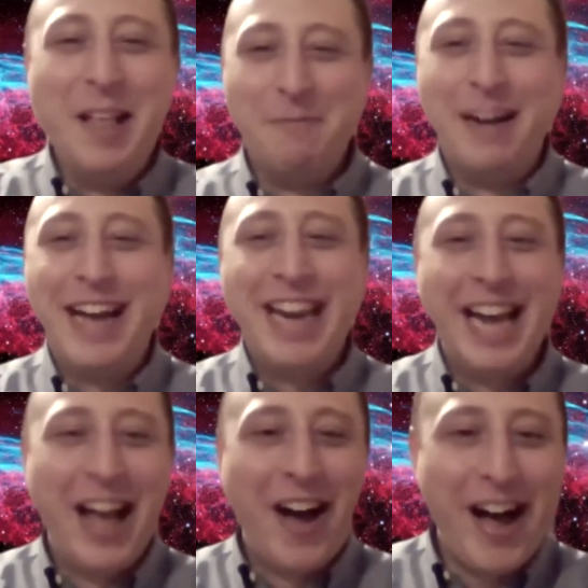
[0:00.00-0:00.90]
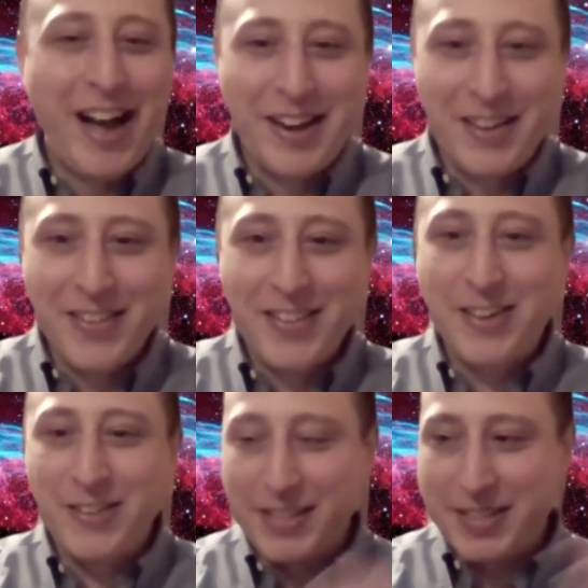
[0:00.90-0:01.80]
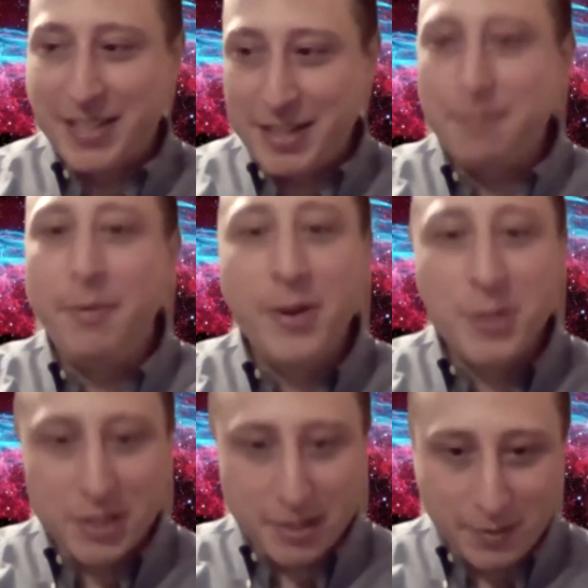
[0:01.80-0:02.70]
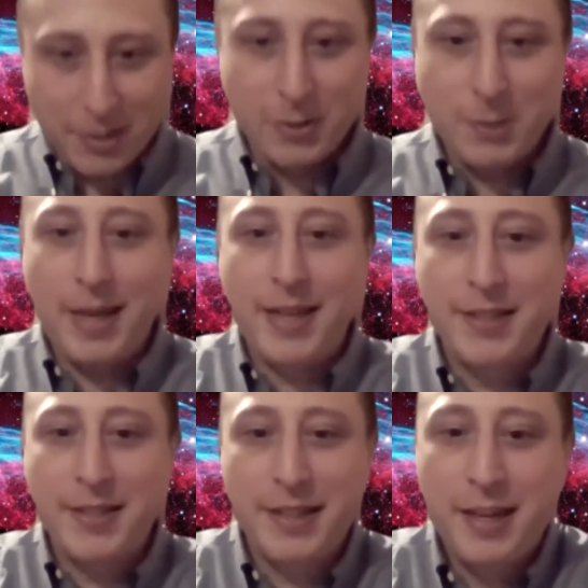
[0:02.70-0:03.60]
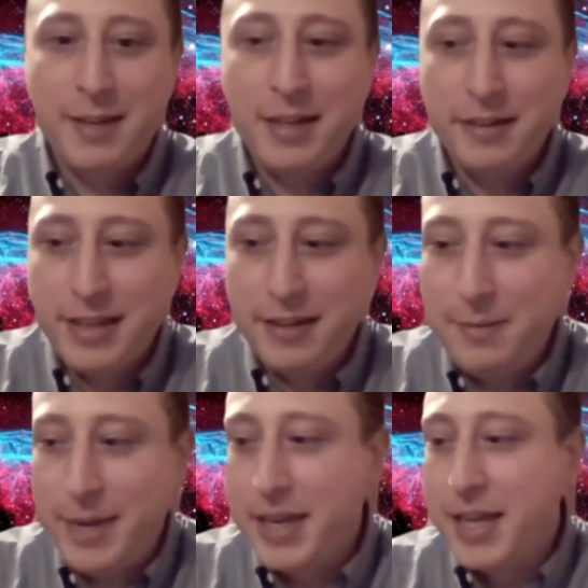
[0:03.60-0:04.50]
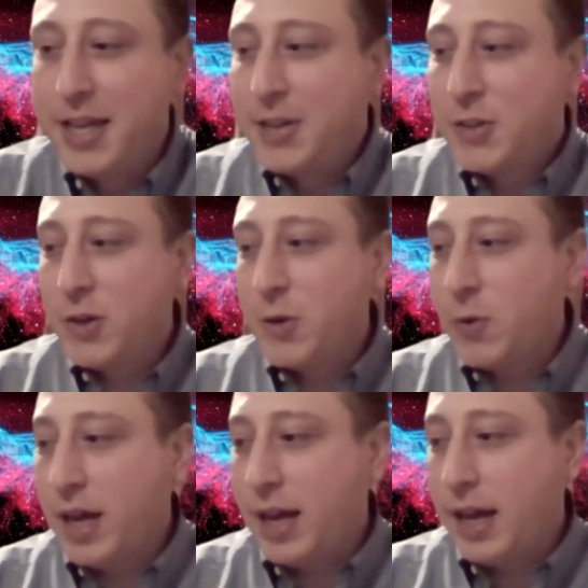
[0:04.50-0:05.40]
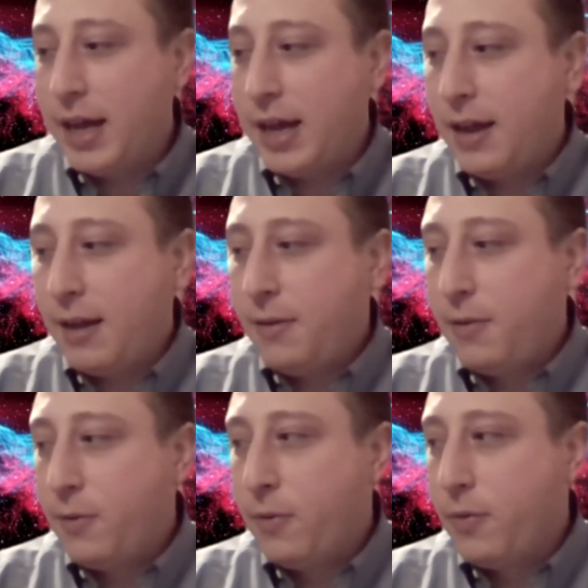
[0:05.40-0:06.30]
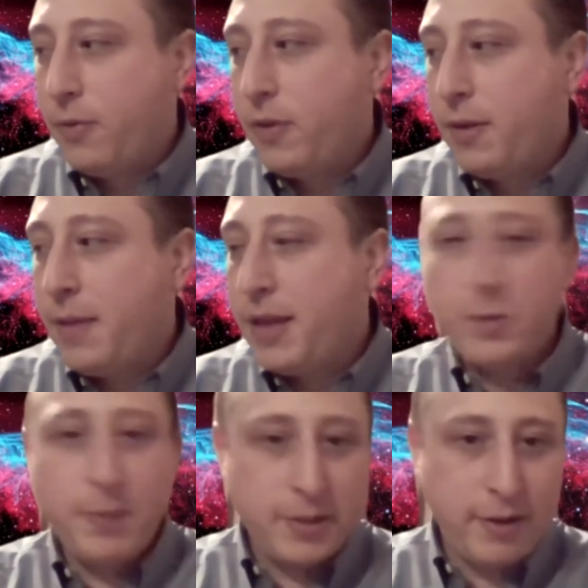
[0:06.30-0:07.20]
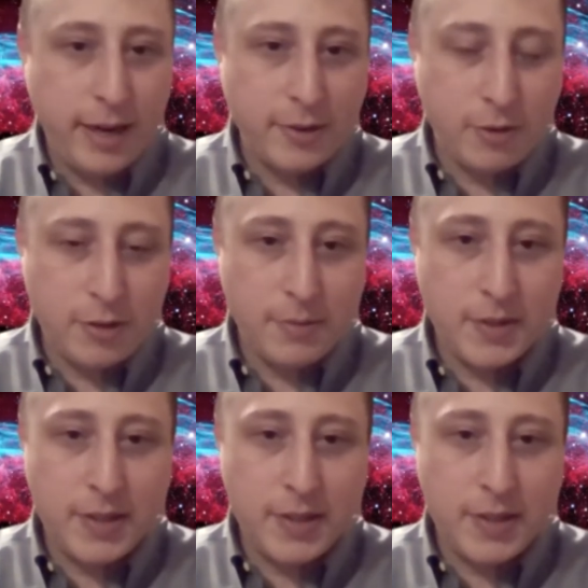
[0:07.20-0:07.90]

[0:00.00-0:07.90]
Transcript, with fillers: but uh, you know the, the, the emergence of new space uh, here here in Maine. So uh, the Maine Space Grant Consortium is